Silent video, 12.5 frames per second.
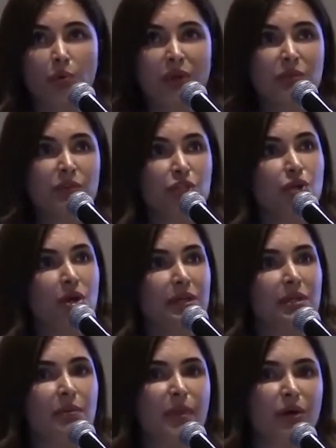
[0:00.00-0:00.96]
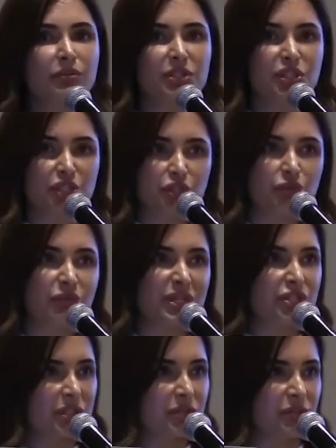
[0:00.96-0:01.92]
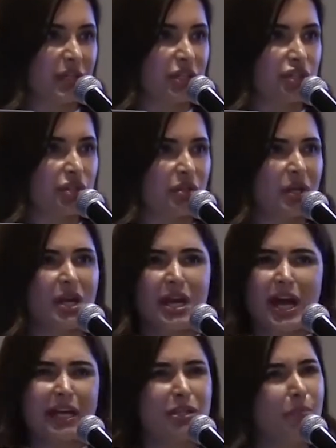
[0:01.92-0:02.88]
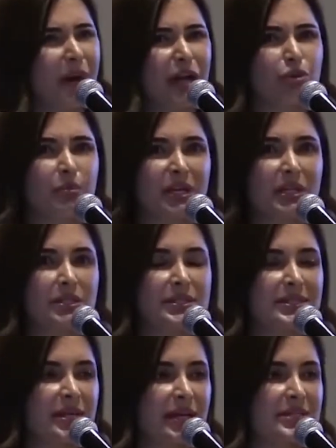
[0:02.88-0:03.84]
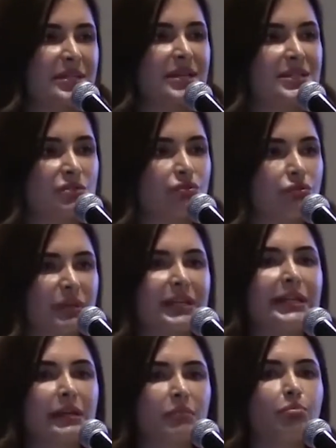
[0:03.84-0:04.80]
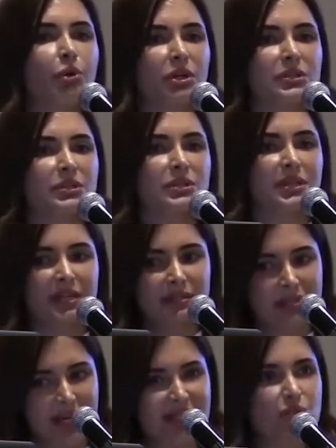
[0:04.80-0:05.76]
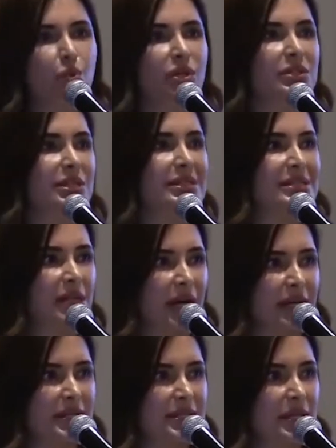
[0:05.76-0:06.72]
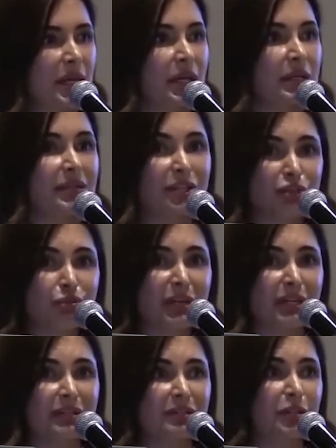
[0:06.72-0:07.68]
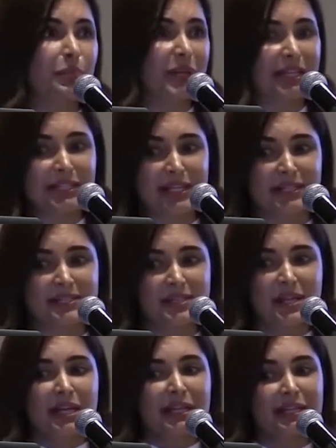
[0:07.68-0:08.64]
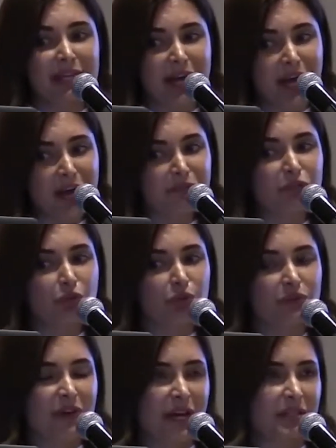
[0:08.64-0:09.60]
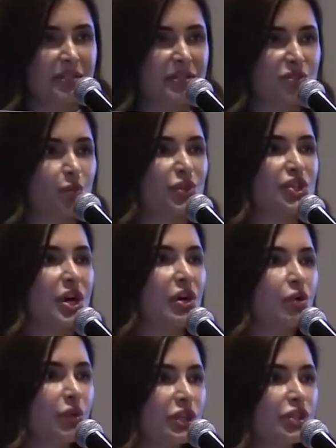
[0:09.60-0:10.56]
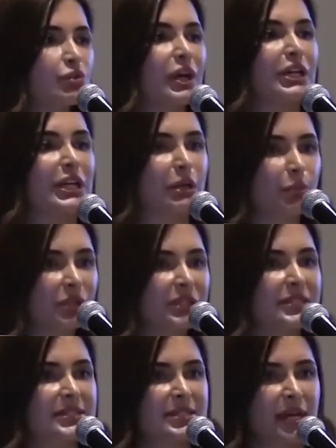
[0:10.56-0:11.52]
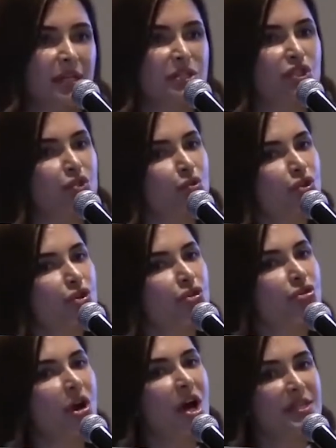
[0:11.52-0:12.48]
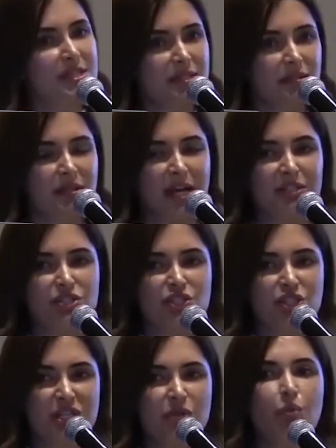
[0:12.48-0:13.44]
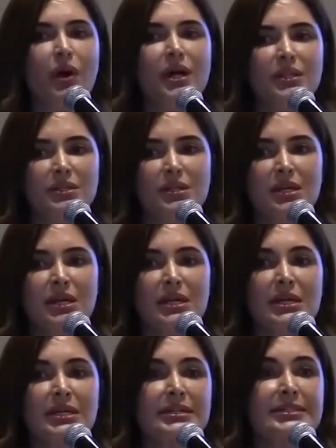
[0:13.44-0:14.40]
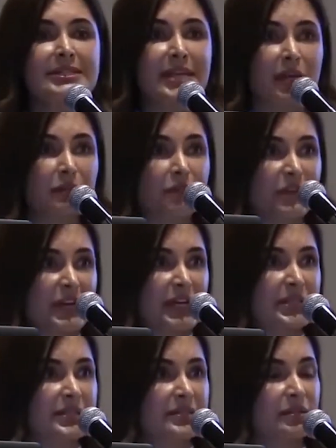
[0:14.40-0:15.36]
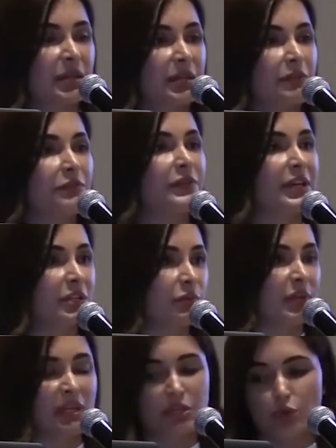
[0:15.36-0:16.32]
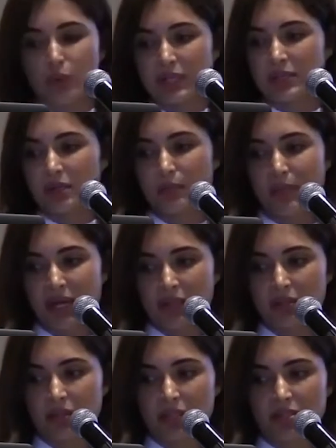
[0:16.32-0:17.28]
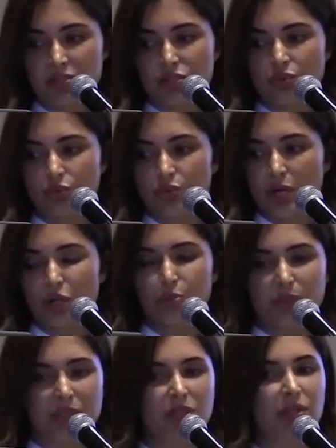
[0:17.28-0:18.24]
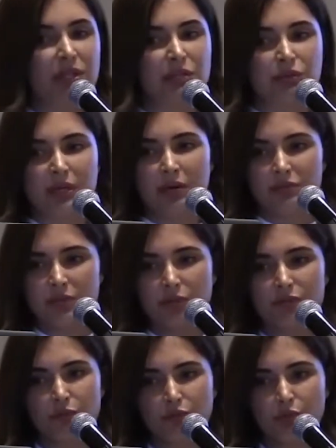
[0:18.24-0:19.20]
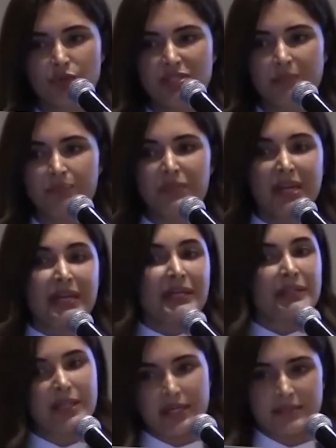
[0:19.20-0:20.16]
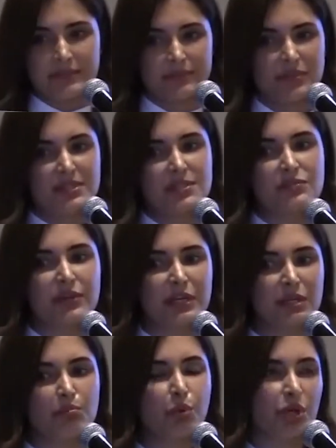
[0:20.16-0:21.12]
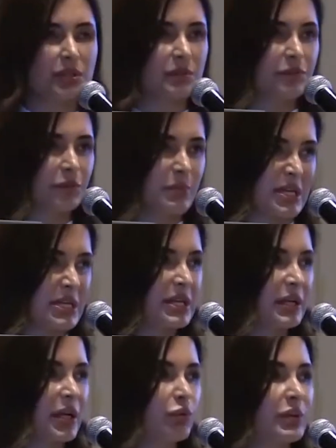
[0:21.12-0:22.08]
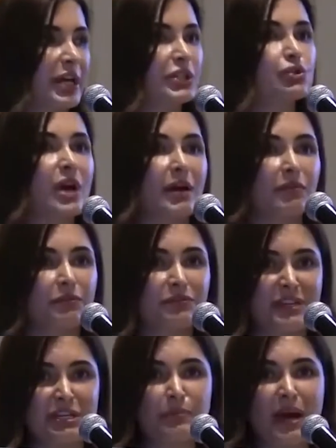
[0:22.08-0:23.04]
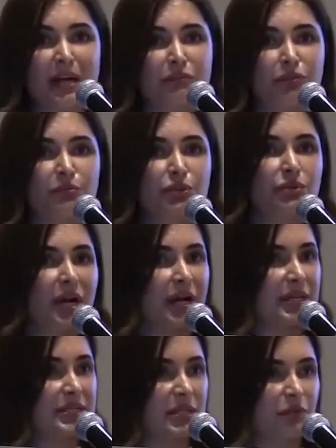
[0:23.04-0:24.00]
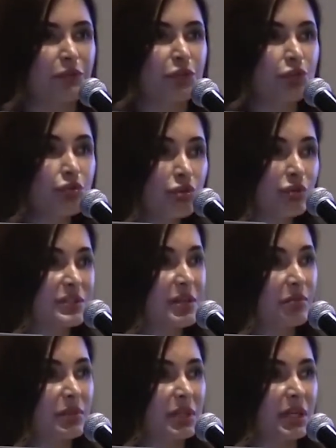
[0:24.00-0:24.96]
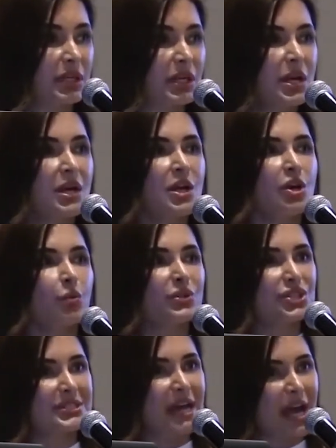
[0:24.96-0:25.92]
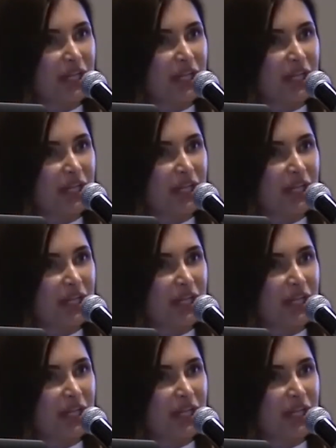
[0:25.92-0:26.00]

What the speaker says: we're talking about the tissue regeneration and the biomedical science, that's really important. And that's what these guys, they're doing, the platelets. They have growth factors which are going to enable the cells to cross that G1 cell phase in a very, very quick manner, and this is going to help in the early recovery of the wounds. Then, this is very important for me, and I would like to have a feedback from you guys if you know something which is